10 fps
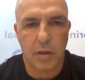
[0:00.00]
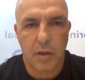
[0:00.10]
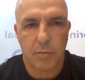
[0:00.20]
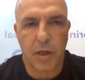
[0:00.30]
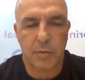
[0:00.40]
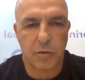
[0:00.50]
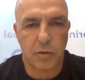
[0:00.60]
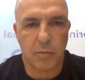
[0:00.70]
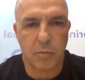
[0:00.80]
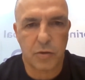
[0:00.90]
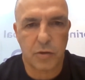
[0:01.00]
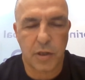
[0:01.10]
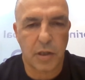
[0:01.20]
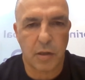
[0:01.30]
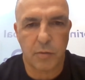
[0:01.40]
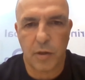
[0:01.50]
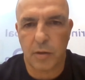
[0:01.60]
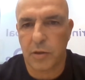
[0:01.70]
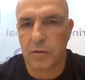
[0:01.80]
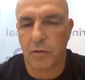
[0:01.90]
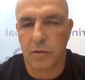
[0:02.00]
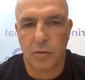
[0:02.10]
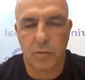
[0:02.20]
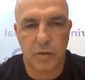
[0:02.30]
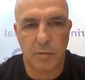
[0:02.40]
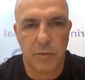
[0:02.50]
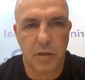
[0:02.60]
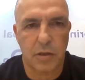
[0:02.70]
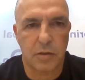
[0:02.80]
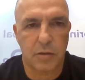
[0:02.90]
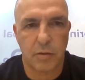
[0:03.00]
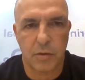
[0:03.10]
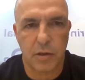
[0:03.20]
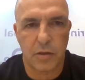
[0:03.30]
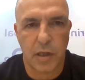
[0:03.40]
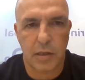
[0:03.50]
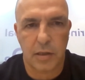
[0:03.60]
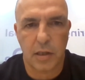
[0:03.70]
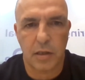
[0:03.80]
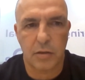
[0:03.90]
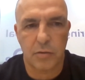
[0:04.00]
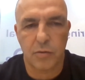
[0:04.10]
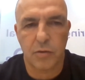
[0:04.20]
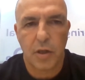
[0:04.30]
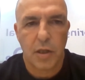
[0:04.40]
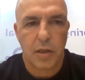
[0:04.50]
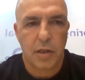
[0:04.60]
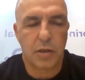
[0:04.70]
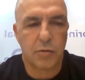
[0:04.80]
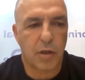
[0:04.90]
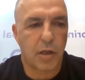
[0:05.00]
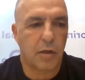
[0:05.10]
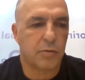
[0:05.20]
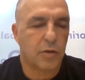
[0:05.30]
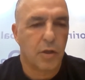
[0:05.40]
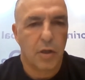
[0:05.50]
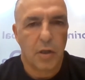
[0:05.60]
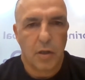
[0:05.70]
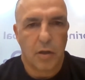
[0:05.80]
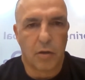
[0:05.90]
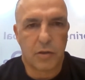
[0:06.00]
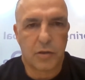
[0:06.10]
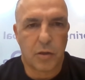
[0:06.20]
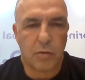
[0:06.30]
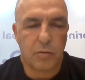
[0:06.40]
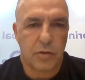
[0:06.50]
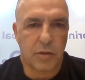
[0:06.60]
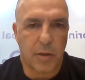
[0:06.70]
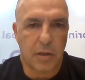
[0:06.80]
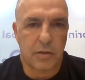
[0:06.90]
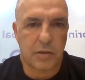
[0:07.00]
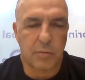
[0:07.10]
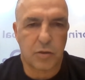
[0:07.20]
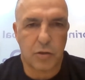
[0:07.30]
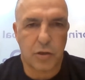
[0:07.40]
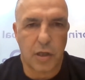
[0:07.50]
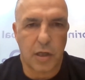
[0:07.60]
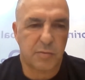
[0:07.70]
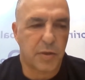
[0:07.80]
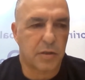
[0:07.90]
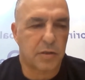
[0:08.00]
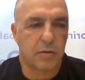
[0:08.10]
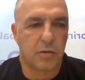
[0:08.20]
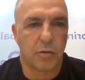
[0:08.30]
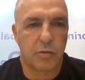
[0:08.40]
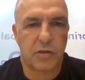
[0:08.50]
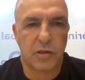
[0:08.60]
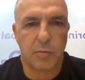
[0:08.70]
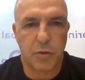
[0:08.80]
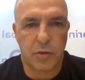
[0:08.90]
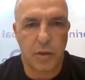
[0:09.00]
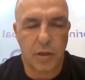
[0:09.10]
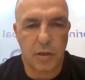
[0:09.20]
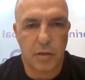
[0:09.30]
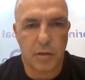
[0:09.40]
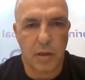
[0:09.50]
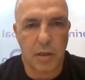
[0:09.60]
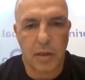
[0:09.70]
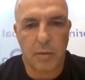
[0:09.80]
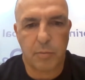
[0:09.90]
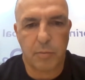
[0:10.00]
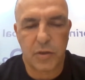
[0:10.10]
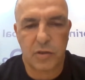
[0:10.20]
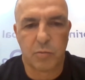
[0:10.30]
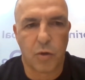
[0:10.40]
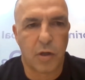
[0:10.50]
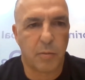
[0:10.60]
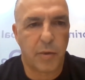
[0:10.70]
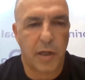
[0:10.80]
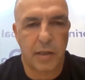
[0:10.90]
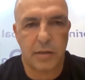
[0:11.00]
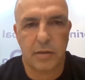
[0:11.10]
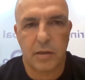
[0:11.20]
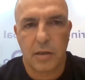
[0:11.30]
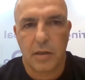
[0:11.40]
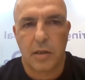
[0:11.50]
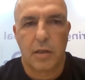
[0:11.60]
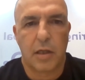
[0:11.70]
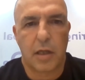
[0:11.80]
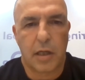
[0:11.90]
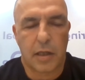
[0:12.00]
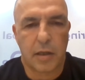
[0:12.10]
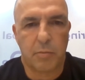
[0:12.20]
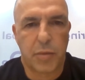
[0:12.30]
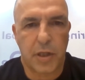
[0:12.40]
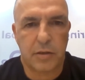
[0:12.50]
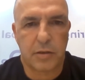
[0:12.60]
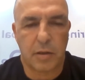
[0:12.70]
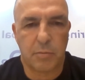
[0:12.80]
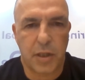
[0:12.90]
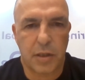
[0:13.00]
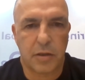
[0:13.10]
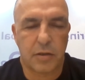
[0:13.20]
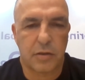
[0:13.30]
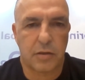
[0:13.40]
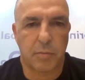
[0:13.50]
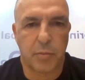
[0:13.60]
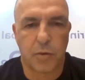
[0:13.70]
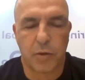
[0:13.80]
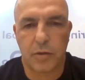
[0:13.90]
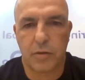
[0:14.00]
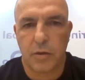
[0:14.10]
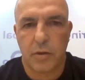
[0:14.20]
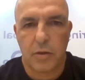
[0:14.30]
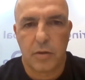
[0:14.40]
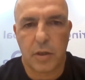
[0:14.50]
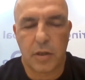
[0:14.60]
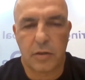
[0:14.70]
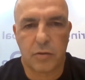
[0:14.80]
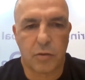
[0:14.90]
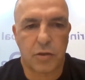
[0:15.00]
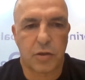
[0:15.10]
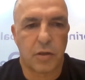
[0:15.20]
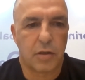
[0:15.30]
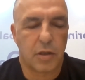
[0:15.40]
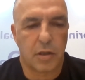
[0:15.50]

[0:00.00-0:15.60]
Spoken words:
perhaps not the most critical one, but it's also something that we need to take into account. Also, some social aspects. Distributing smaller plants can better support social